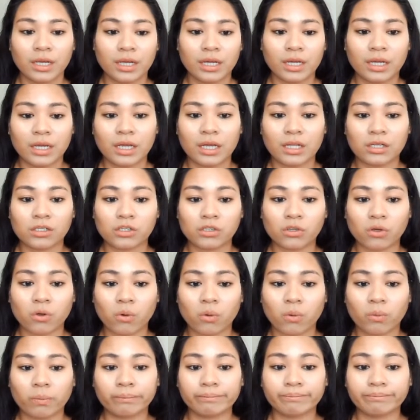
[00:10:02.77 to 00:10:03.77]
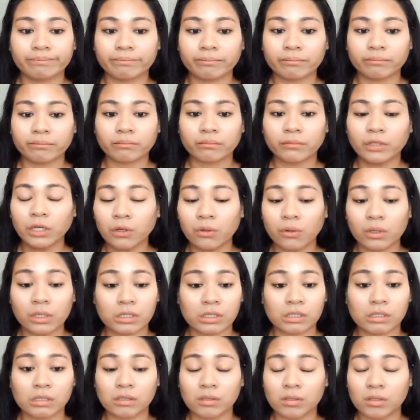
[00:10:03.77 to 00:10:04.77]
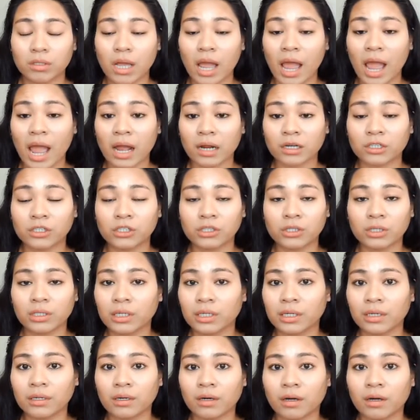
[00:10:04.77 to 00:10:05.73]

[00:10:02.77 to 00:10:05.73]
And so, you know, it's actually,